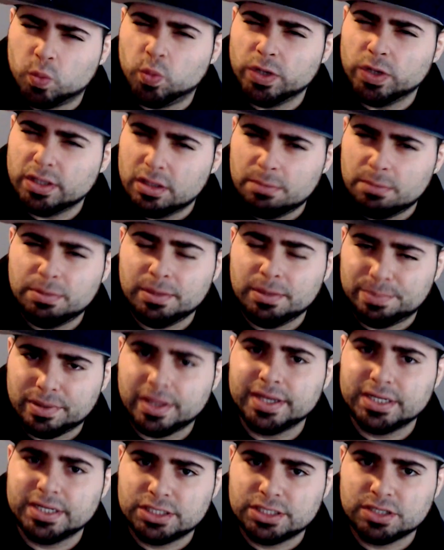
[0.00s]
really be
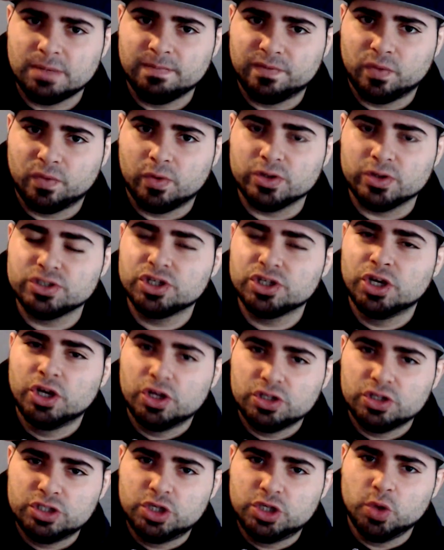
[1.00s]
playing Jump Force
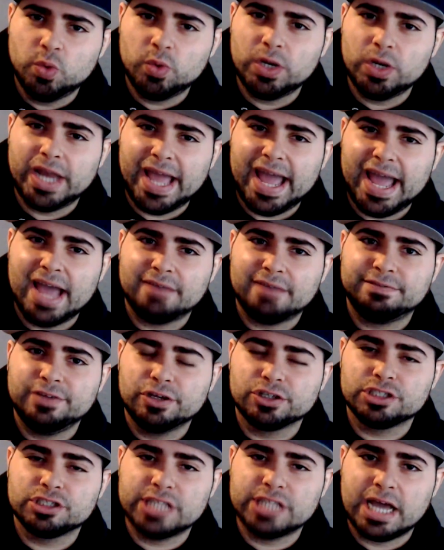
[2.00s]
two and a half
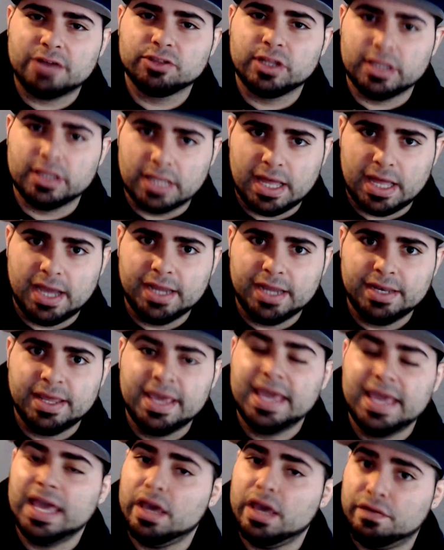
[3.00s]
years down the line
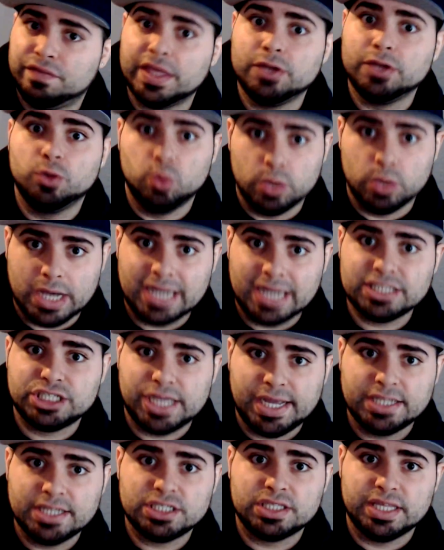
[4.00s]
if they do not
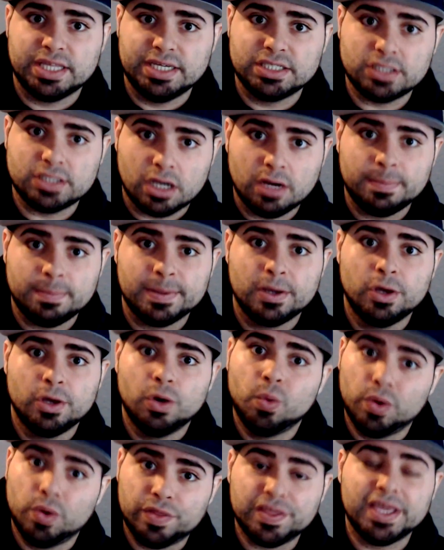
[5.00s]
change things up
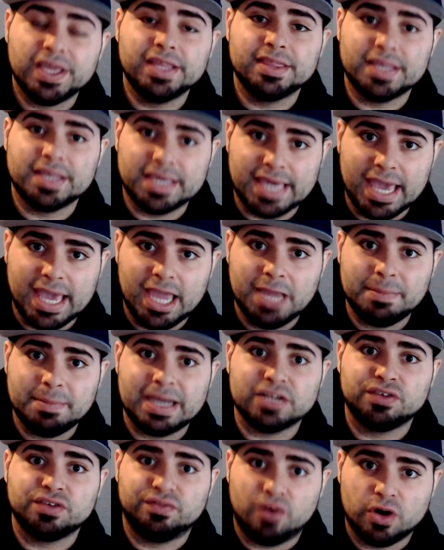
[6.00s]
within the game
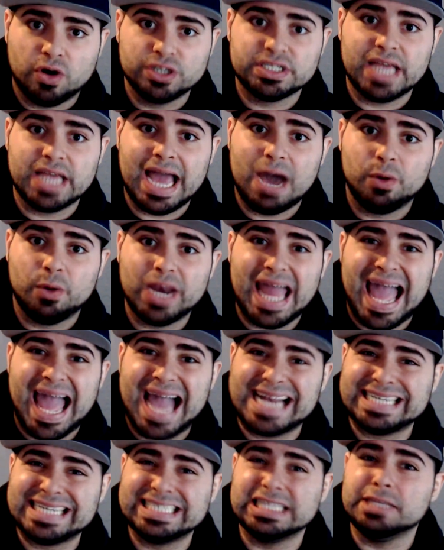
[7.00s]
as far as how it
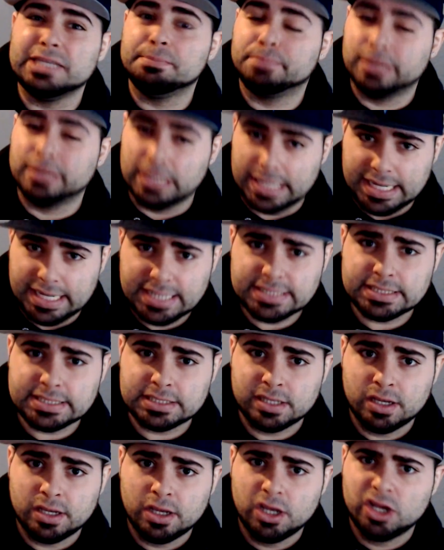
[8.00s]
actually plays?
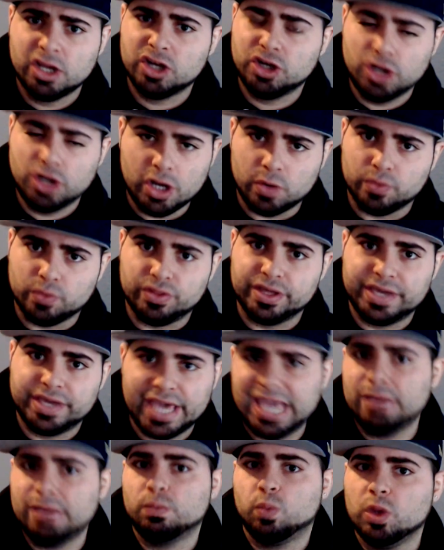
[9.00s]
No, the
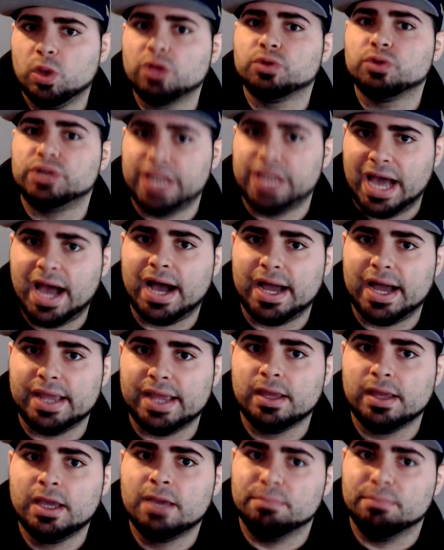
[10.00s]
game will die
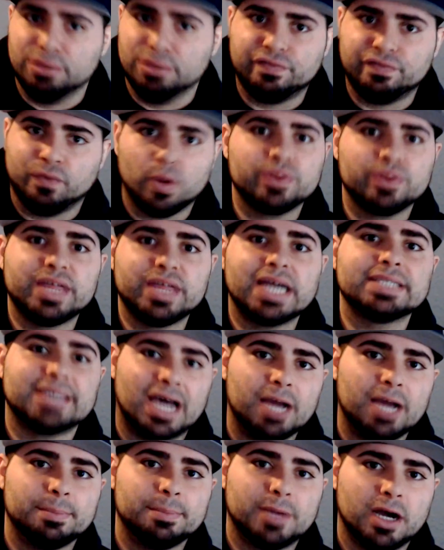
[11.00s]
before that
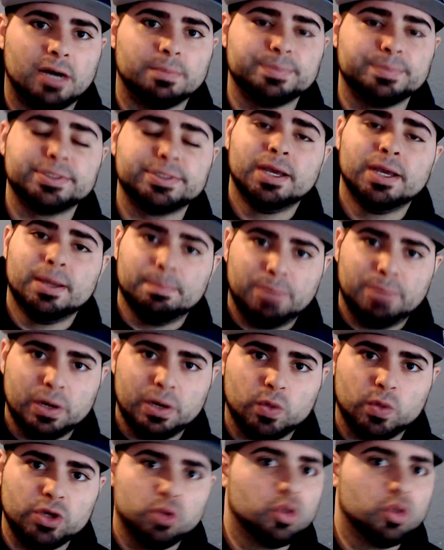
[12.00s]
time comes. But
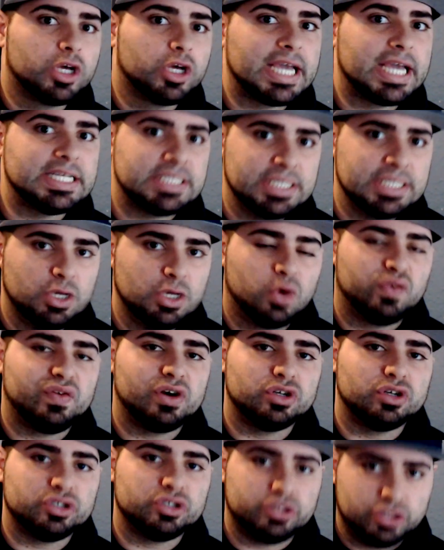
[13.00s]
when you look at
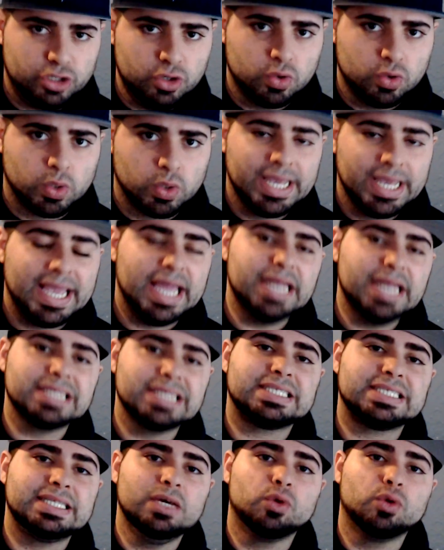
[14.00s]
Xenoverse 2, it is
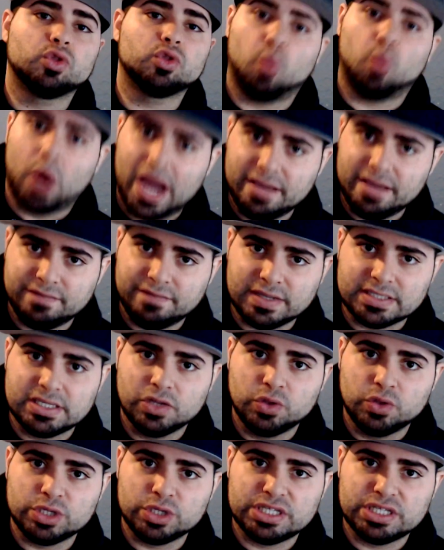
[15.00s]
still thriving till
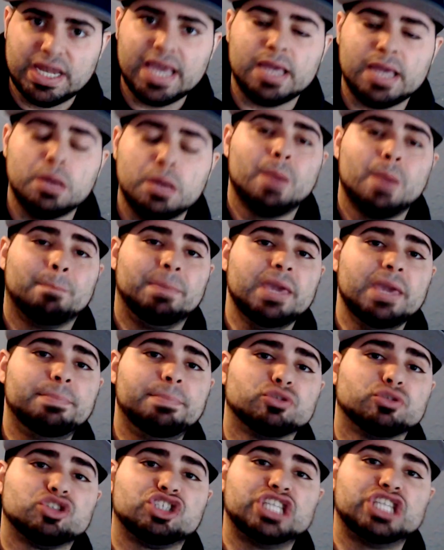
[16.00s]
this day.
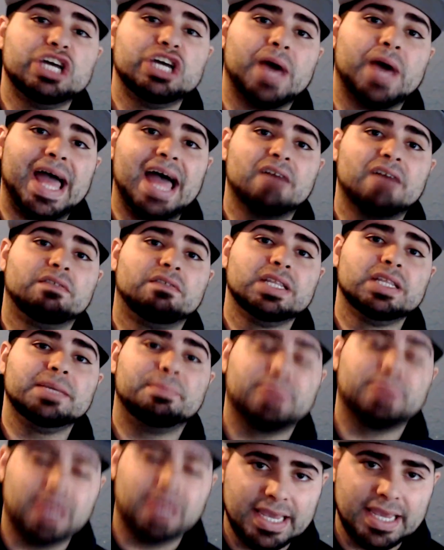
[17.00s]
People still heavily
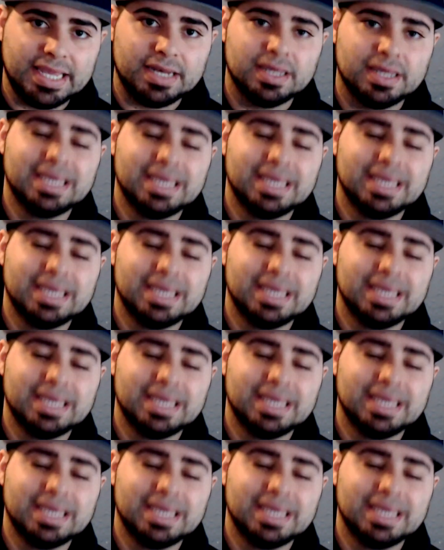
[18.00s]
play it